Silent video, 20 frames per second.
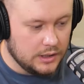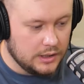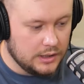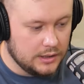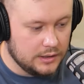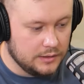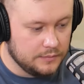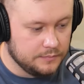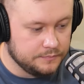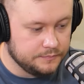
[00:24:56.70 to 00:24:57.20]

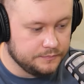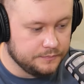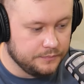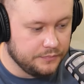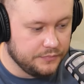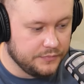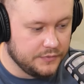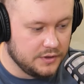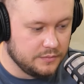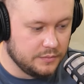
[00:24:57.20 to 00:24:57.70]
Um,
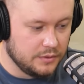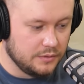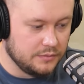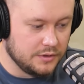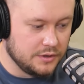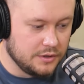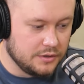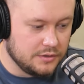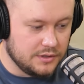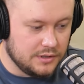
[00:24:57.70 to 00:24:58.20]
this
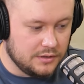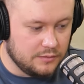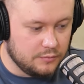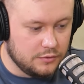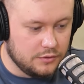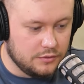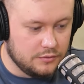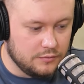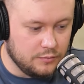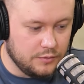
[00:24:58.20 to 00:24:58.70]
probably goes down
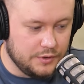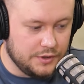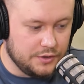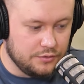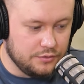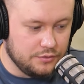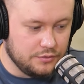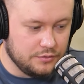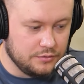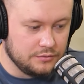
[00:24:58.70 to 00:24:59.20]
what we
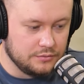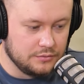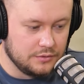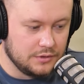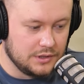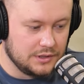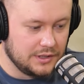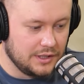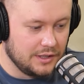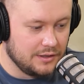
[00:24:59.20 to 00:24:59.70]
do
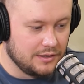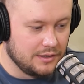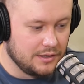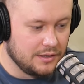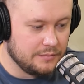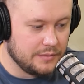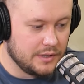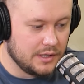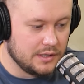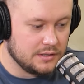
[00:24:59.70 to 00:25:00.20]
on a
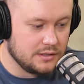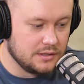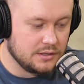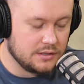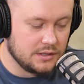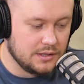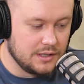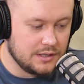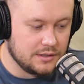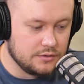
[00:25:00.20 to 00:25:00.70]
day-to-day
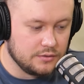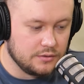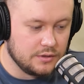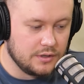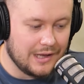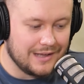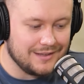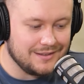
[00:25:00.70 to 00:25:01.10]
basis, and that's sort of